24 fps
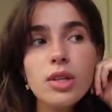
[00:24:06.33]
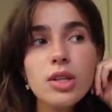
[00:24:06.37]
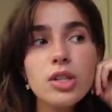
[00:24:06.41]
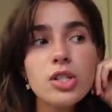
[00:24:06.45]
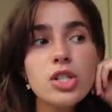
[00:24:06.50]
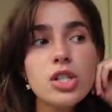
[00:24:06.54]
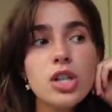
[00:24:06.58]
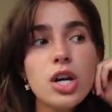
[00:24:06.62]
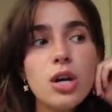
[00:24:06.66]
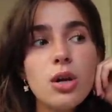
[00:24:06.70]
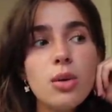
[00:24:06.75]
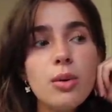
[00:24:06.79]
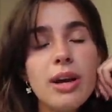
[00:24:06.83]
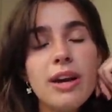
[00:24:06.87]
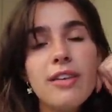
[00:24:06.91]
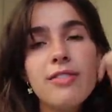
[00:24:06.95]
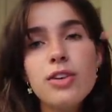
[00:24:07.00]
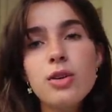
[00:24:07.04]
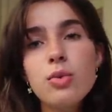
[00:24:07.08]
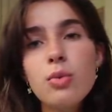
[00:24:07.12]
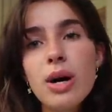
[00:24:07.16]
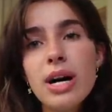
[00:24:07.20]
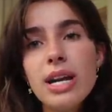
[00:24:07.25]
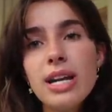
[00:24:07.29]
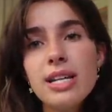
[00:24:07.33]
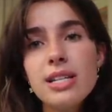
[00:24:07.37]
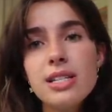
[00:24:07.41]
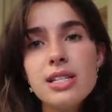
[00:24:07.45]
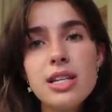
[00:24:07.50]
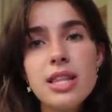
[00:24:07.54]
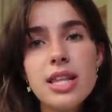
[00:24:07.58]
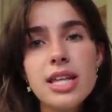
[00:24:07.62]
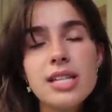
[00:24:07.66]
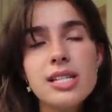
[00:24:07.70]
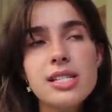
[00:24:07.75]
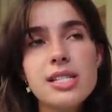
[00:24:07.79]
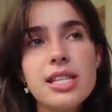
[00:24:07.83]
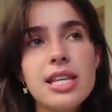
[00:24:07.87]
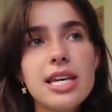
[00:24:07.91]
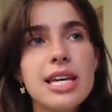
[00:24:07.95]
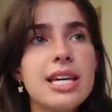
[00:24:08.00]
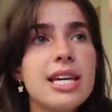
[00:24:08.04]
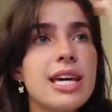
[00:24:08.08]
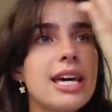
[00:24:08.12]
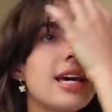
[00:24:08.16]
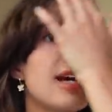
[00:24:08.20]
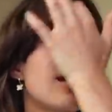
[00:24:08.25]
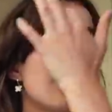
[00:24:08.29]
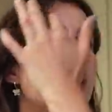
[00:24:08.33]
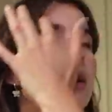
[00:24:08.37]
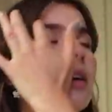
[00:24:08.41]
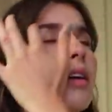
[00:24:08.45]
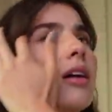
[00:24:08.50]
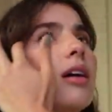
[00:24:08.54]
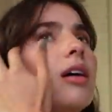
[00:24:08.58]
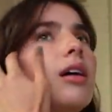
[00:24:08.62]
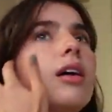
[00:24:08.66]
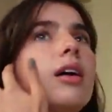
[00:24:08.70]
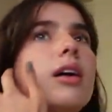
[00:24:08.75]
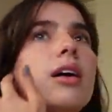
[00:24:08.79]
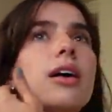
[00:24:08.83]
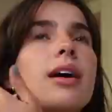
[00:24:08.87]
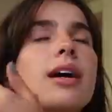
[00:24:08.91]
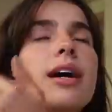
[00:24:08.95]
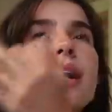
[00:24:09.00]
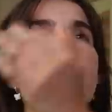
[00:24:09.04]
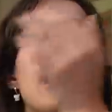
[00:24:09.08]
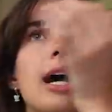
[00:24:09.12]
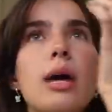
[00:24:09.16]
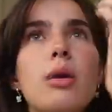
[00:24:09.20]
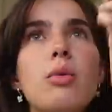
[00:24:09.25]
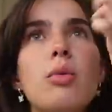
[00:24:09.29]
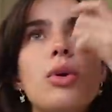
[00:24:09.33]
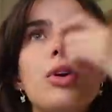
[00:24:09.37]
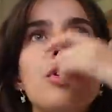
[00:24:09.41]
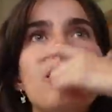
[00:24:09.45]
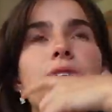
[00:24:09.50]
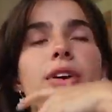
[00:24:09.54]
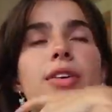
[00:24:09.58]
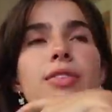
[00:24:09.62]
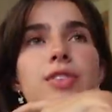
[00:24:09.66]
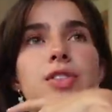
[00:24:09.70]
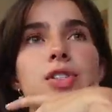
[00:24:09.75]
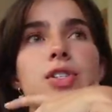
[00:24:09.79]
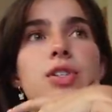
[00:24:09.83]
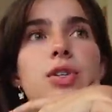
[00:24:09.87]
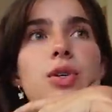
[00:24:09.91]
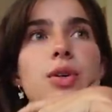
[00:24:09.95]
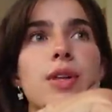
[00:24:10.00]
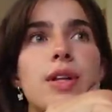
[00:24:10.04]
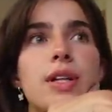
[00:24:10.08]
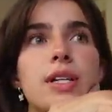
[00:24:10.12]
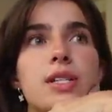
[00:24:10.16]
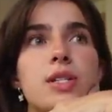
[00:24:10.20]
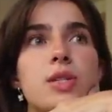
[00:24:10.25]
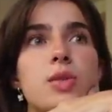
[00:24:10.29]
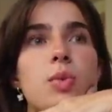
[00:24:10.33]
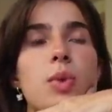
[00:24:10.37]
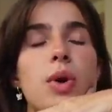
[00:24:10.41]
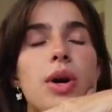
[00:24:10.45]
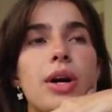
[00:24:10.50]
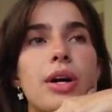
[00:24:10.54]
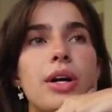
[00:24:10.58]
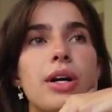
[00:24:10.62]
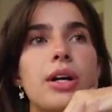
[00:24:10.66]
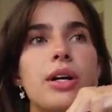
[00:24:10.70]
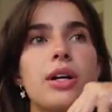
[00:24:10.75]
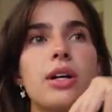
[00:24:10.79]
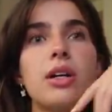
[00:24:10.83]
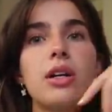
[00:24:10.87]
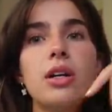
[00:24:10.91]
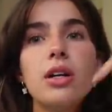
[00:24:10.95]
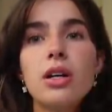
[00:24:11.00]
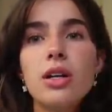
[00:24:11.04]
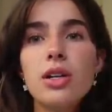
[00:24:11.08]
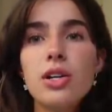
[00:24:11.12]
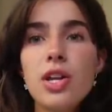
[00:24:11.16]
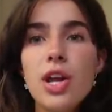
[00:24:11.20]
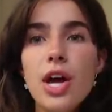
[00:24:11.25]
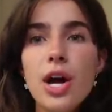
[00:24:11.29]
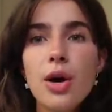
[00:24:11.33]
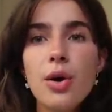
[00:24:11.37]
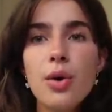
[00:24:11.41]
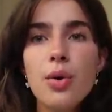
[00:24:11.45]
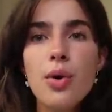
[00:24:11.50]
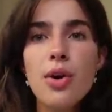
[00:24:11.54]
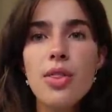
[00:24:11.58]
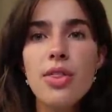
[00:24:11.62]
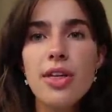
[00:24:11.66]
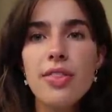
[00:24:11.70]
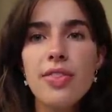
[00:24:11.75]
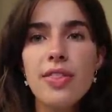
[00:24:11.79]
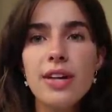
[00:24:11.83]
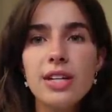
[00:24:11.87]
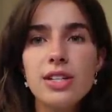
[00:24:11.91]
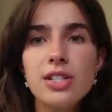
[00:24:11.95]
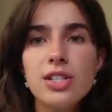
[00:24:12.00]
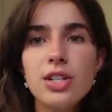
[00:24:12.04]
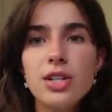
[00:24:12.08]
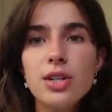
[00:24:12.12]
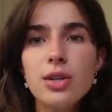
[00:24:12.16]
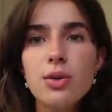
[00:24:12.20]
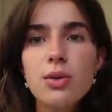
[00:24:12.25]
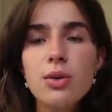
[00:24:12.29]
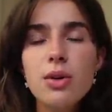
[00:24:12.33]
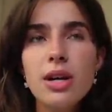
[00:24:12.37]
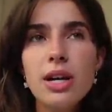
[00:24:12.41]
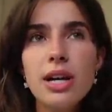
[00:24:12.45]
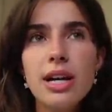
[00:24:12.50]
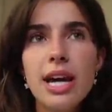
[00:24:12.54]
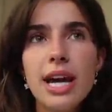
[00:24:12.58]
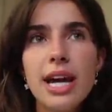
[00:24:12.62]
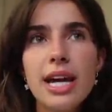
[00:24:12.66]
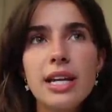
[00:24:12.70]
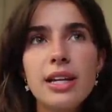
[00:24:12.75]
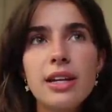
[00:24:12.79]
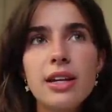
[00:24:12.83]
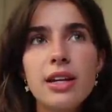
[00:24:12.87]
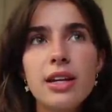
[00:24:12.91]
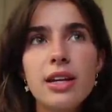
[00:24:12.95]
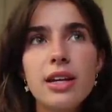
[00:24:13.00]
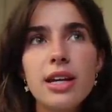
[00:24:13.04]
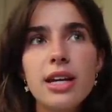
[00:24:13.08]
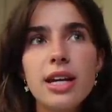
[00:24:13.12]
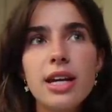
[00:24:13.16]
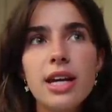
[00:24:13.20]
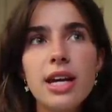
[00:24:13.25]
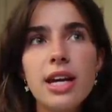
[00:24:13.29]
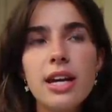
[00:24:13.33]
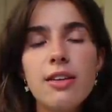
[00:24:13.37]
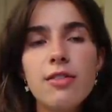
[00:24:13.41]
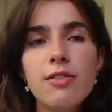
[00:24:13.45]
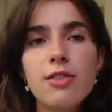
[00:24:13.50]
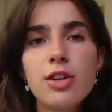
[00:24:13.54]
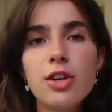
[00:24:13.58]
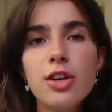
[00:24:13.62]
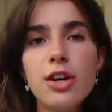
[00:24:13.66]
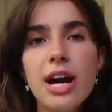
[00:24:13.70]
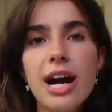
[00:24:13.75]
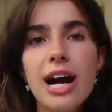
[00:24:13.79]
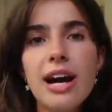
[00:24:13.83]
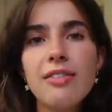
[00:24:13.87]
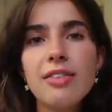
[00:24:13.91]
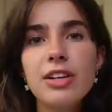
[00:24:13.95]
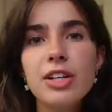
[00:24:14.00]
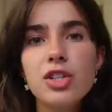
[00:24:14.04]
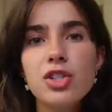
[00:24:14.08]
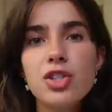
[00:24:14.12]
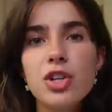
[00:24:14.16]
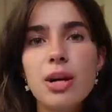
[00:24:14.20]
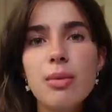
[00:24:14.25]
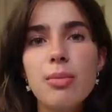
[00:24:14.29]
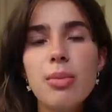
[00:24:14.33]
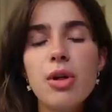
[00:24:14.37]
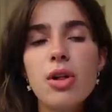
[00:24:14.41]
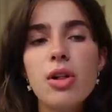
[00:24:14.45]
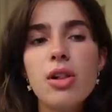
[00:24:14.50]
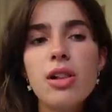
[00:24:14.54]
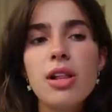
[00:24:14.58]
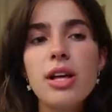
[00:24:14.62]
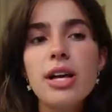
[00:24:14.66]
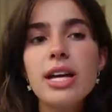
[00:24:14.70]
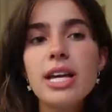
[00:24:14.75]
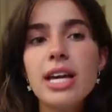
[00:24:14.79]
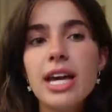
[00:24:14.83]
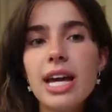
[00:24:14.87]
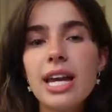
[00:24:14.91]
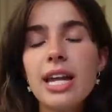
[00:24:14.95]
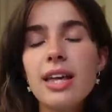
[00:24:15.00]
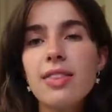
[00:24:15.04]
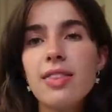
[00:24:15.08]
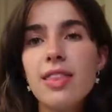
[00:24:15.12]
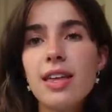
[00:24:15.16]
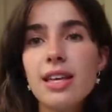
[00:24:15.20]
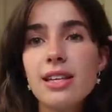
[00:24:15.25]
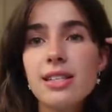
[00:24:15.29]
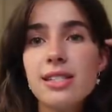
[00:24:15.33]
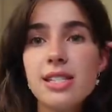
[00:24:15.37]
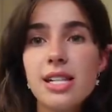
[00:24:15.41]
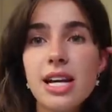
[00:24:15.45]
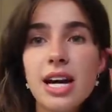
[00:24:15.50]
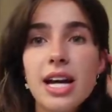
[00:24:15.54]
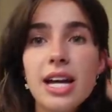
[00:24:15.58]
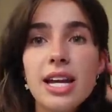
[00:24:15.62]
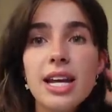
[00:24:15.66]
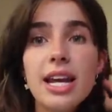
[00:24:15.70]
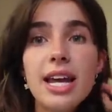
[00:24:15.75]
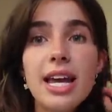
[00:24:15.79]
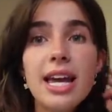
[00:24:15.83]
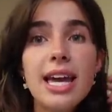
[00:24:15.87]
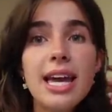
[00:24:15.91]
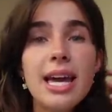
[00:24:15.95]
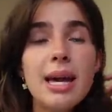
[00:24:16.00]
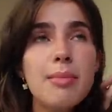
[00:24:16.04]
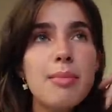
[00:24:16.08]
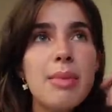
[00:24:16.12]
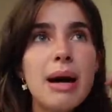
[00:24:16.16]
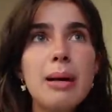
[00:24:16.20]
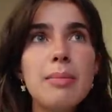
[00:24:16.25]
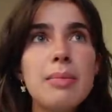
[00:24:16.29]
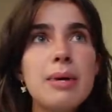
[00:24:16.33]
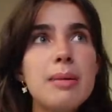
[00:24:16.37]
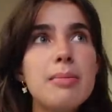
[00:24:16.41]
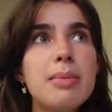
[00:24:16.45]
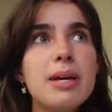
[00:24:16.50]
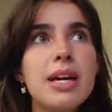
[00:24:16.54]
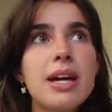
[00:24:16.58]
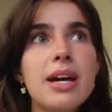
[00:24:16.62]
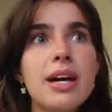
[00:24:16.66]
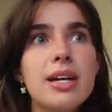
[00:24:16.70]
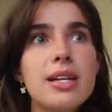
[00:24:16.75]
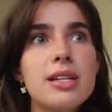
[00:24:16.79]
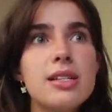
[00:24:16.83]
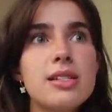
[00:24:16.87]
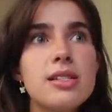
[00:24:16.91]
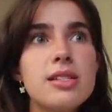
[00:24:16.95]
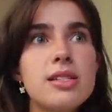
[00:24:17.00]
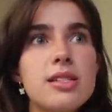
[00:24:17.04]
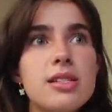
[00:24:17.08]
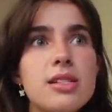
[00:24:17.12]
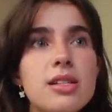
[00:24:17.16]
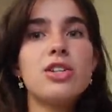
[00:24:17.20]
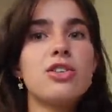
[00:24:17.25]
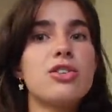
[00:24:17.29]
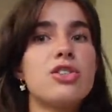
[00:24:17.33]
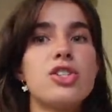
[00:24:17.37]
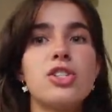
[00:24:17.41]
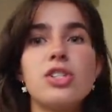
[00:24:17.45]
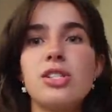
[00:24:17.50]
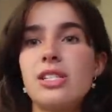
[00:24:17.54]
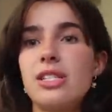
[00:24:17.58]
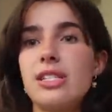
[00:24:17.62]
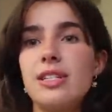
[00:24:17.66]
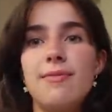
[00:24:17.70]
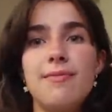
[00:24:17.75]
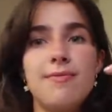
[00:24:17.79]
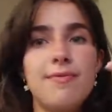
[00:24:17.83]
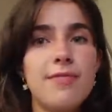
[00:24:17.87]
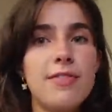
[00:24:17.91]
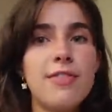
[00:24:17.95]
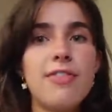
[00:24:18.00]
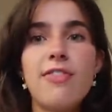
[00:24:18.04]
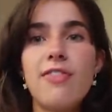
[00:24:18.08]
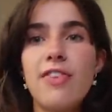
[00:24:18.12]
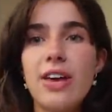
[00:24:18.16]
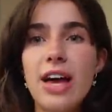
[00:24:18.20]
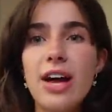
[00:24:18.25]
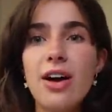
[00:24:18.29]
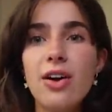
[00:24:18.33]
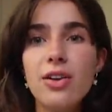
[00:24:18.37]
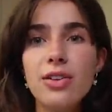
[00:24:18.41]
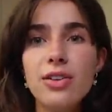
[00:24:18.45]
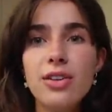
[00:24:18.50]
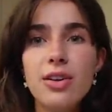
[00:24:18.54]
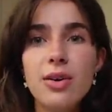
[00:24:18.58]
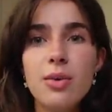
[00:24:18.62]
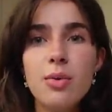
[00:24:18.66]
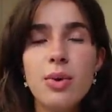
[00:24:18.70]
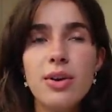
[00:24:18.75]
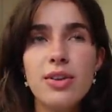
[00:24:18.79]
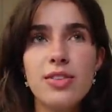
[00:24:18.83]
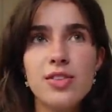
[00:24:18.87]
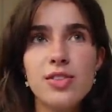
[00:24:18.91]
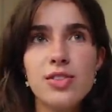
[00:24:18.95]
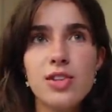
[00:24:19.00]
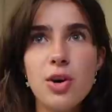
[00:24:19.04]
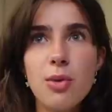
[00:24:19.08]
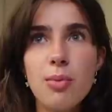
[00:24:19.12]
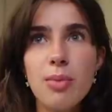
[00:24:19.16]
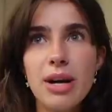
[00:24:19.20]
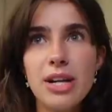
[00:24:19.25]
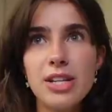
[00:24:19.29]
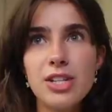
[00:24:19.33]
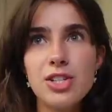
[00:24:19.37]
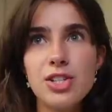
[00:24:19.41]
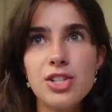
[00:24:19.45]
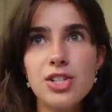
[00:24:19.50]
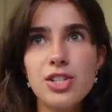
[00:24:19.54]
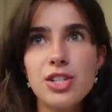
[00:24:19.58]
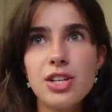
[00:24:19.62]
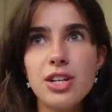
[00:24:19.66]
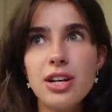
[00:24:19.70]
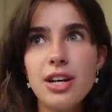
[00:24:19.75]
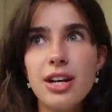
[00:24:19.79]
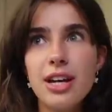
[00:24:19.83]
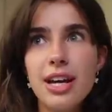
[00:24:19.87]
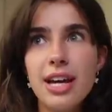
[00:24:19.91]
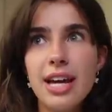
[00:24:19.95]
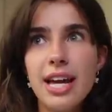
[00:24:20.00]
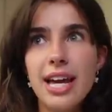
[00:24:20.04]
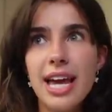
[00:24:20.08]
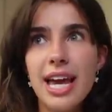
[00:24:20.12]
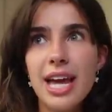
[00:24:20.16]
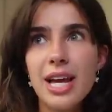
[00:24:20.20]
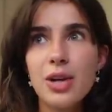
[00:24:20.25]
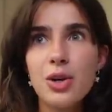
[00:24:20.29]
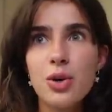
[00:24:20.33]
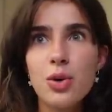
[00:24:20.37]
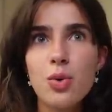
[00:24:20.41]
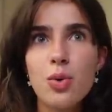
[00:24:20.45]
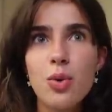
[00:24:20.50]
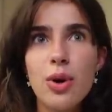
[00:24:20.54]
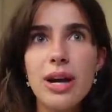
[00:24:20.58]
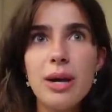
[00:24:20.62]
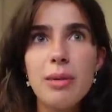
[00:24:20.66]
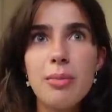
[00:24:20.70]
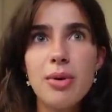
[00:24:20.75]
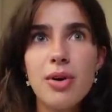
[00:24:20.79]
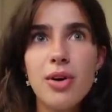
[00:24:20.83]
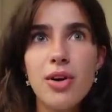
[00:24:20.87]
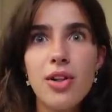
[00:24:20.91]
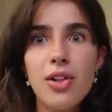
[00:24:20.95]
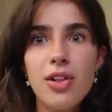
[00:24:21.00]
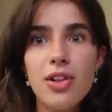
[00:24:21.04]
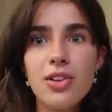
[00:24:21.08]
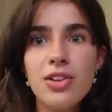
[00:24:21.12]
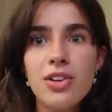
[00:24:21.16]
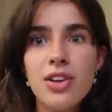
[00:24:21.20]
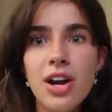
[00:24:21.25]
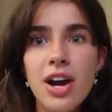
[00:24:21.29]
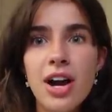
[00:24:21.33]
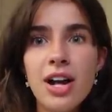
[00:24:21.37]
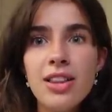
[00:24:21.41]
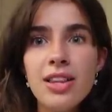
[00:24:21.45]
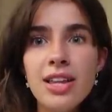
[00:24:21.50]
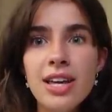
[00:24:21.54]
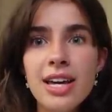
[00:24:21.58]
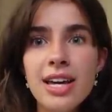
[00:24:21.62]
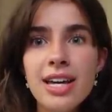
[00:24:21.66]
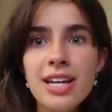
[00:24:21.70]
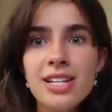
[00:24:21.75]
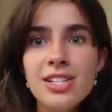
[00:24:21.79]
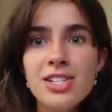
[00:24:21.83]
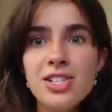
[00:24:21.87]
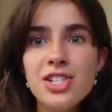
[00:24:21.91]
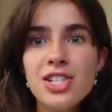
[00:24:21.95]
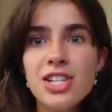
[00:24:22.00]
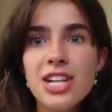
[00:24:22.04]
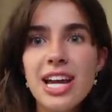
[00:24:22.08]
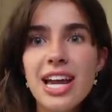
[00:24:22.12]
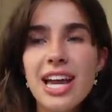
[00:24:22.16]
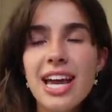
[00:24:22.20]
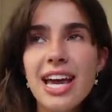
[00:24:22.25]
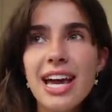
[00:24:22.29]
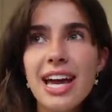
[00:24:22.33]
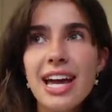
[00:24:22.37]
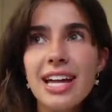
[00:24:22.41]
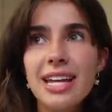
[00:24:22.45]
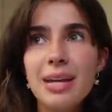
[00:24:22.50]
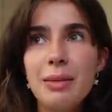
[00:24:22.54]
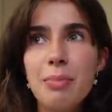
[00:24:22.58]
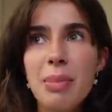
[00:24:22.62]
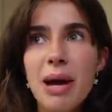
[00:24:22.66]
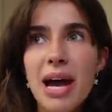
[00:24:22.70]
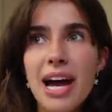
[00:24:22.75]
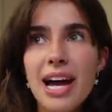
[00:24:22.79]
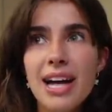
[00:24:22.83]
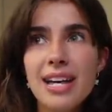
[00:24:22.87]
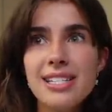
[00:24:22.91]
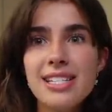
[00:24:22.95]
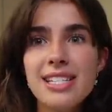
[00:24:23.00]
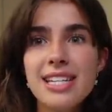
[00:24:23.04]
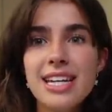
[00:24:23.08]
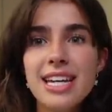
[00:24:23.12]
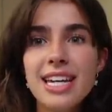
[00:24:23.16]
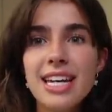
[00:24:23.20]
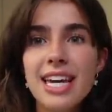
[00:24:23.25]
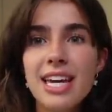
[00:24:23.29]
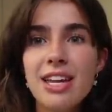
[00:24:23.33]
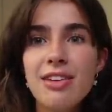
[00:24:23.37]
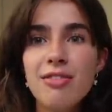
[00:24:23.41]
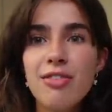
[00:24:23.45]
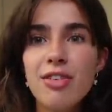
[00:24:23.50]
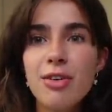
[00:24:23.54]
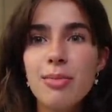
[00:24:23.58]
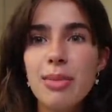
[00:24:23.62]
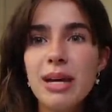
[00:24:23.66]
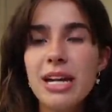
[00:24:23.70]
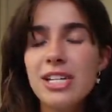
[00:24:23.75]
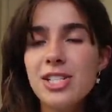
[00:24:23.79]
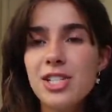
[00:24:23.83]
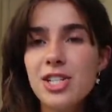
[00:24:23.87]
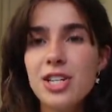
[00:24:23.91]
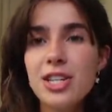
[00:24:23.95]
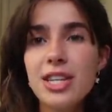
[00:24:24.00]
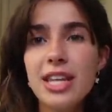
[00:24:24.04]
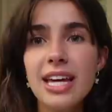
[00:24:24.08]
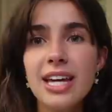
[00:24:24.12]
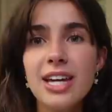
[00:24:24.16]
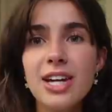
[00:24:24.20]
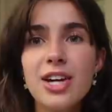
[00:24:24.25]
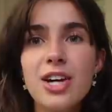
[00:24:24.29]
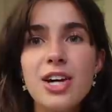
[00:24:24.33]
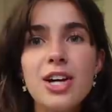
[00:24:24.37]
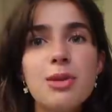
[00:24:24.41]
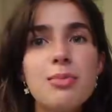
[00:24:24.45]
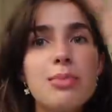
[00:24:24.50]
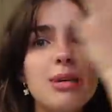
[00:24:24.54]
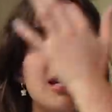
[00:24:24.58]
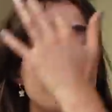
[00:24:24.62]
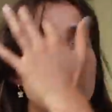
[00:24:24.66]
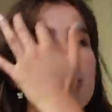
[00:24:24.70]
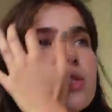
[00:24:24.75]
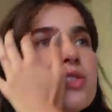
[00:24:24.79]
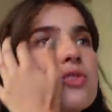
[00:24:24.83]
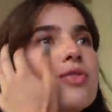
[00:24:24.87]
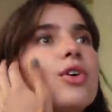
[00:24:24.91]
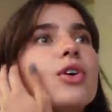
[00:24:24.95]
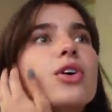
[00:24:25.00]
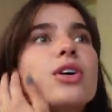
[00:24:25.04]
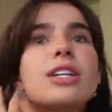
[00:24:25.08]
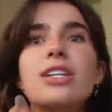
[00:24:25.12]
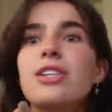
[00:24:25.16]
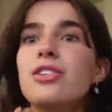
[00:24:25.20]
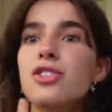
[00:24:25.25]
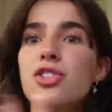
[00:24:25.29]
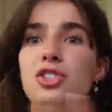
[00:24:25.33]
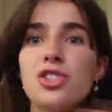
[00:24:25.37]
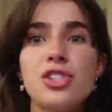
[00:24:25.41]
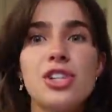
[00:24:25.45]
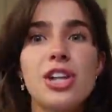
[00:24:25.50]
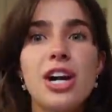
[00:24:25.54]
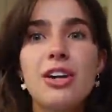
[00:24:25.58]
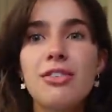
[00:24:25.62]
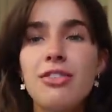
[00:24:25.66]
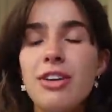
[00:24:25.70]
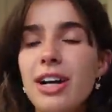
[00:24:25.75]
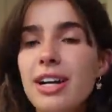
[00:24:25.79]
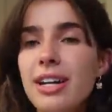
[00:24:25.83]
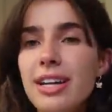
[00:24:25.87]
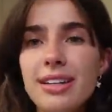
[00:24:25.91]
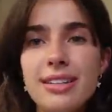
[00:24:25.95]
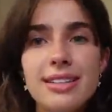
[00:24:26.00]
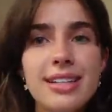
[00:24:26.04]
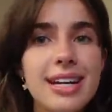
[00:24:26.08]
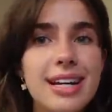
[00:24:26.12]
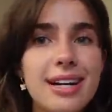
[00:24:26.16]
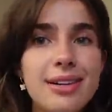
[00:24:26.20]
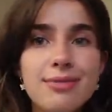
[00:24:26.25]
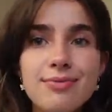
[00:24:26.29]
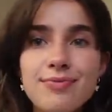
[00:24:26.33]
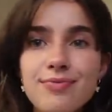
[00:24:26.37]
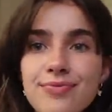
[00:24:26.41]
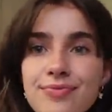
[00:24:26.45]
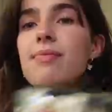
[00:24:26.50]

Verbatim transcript: So if you went into this thinking, huh, I wonder if to-do lists work, know that they do, and if you're having trouble getting things done, it might be because you're just filled with so much incredible knowledge and passing information that could be useful and you're just not writing it down.